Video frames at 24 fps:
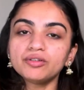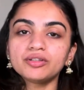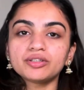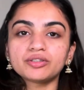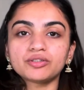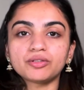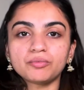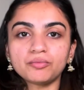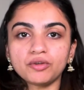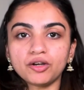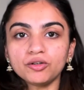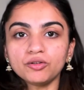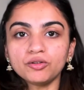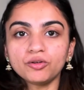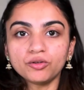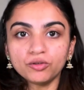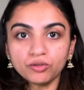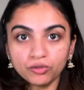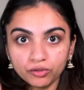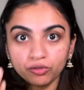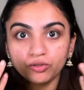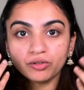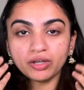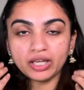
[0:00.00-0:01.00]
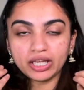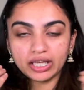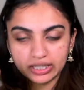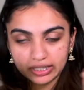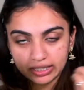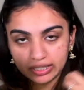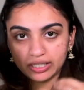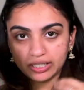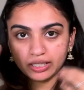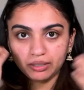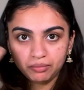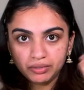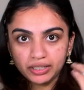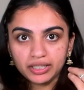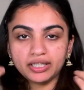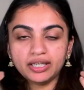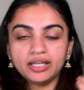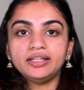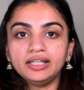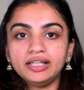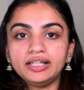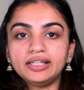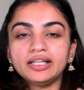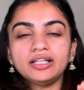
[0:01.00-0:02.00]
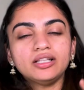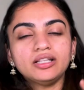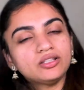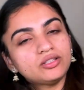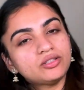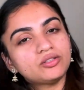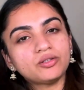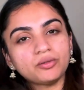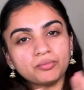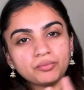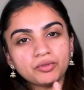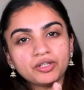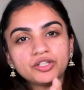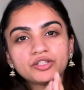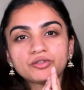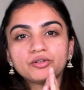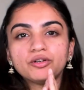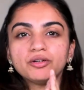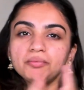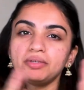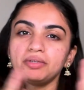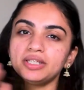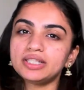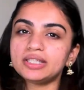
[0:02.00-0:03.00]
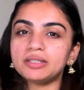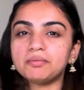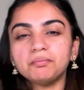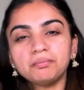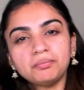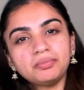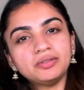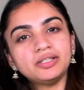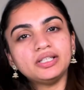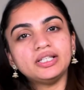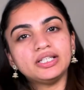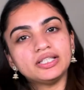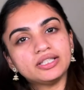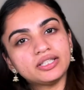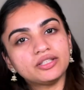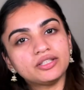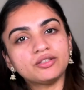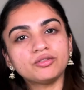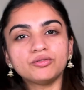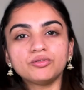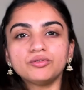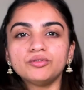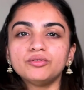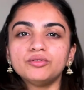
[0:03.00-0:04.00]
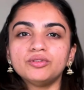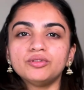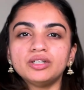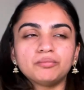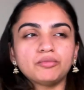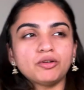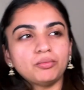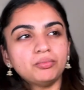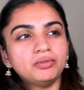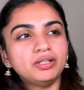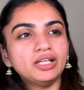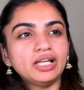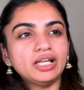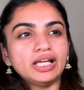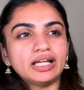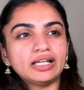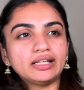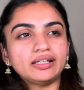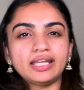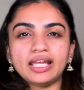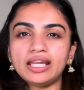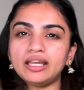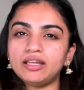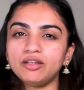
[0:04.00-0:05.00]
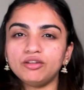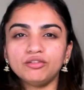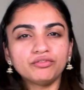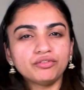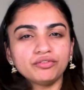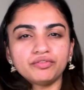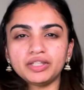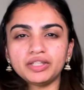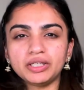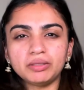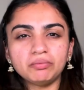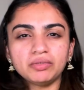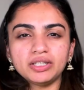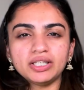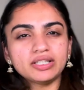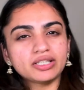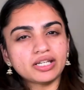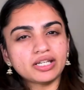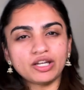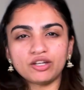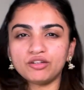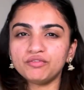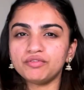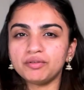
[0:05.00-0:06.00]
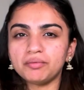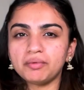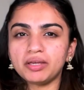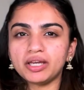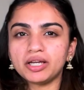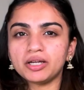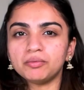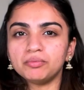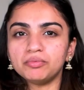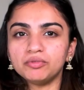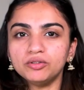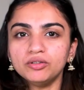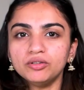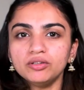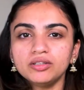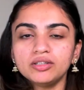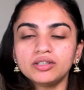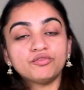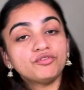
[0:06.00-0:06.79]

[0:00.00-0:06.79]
So I'm not going to go extremely detailed. So it's going to be simple, easy to do, probably like 10 to 15 minutes kind of a makeup look.